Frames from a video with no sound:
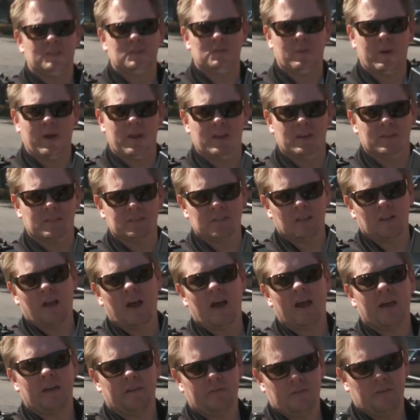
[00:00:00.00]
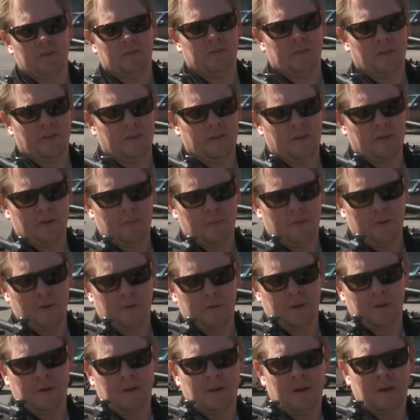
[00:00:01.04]
sweating. It's a lot heavier than the
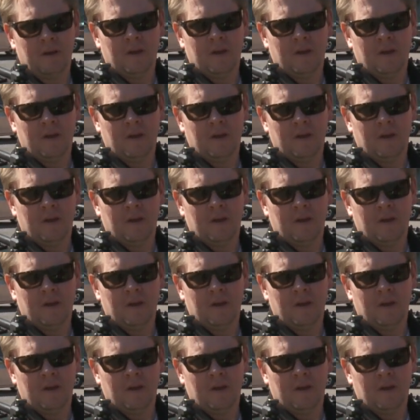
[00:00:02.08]
Ronin.